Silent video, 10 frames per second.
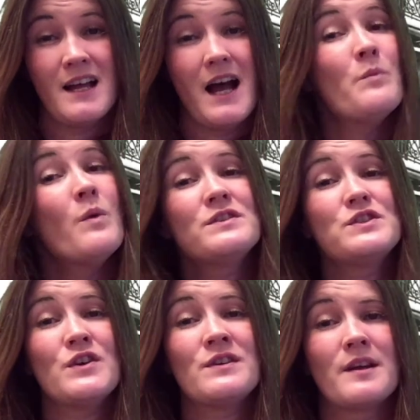and one
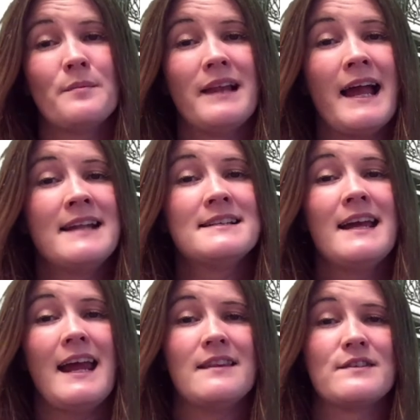student complained
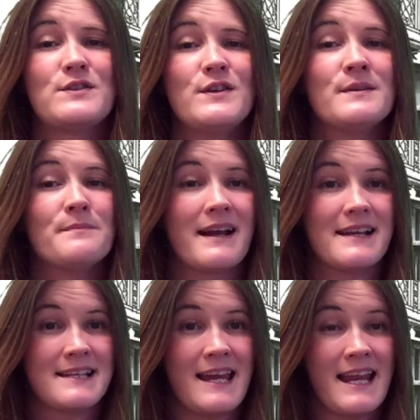in the student
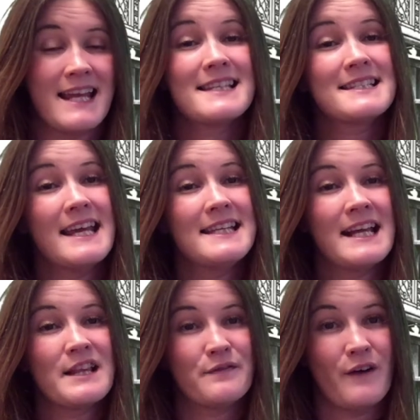magazine,
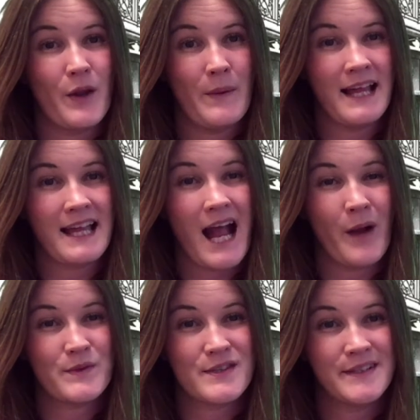stating the following
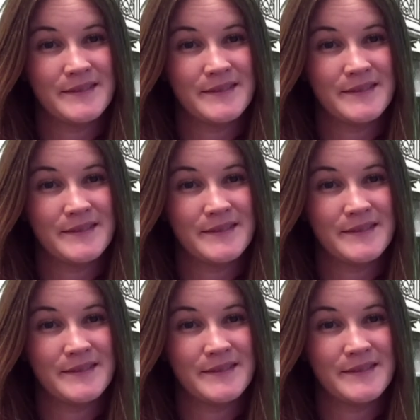account.